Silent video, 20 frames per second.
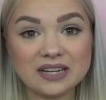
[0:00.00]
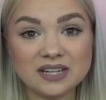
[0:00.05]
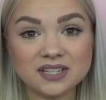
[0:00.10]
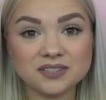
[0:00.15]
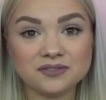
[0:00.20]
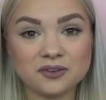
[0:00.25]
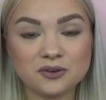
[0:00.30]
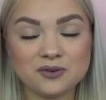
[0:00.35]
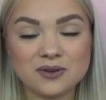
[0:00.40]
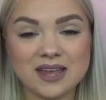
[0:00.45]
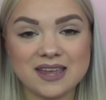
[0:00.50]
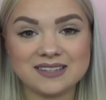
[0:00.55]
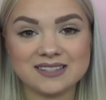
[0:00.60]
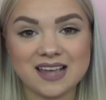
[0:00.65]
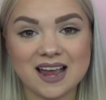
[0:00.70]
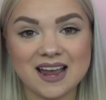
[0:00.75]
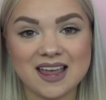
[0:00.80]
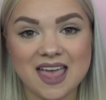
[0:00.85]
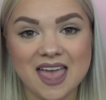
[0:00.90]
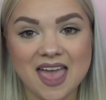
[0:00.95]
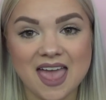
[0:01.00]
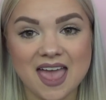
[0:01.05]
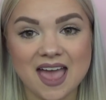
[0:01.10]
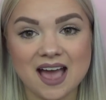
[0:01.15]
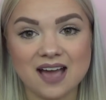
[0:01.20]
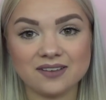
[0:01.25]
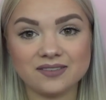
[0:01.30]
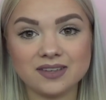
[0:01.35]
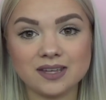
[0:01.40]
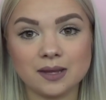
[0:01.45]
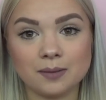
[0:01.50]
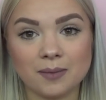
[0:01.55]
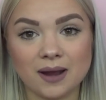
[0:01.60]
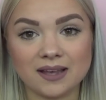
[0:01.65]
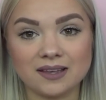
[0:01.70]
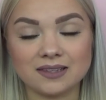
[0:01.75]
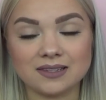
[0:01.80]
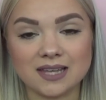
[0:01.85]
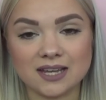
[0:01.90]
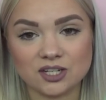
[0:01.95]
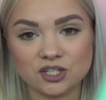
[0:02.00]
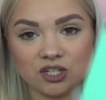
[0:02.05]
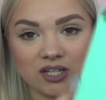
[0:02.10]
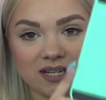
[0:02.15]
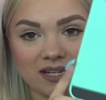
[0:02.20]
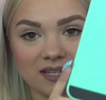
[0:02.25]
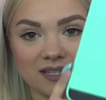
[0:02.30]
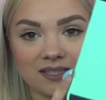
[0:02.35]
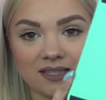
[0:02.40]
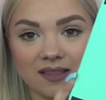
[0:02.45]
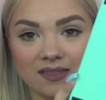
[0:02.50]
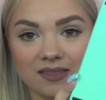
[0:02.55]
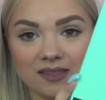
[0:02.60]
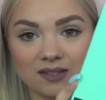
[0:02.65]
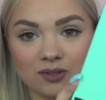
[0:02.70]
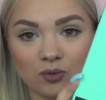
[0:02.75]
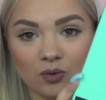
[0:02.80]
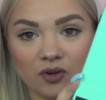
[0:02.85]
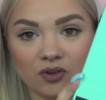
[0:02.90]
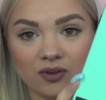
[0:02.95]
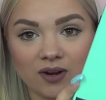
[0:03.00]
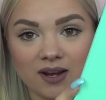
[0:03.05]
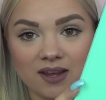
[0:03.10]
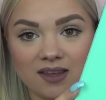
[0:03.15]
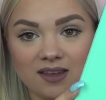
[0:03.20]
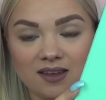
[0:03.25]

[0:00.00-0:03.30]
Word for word: The next phone case I have in my collection is this one right